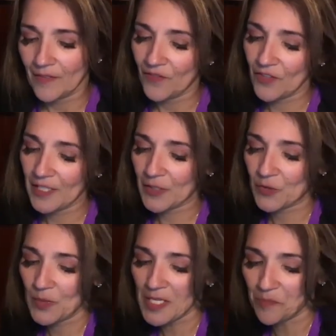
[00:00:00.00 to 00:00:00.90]
For the next
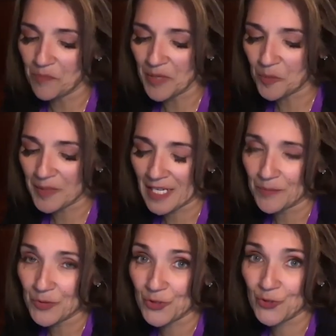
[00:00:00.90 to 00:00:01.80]
week, Bill became
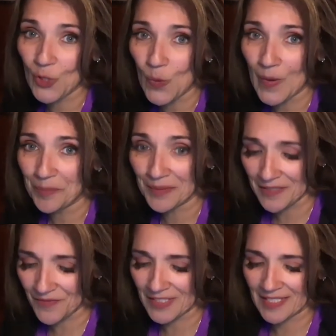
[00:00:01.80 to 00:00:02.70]
so
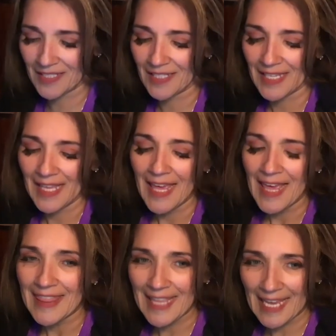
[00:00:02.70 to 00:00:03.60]
uplifted
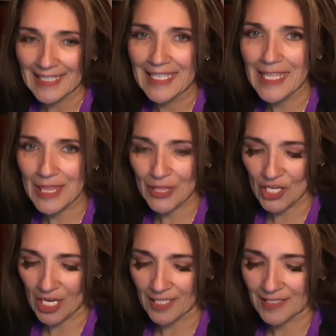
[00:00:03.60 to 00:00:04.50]
that he
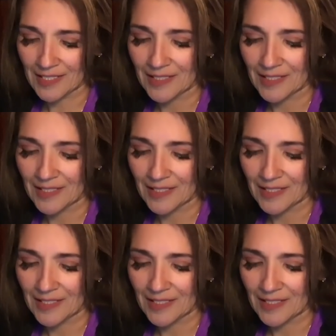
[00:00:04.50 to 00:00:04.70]
thought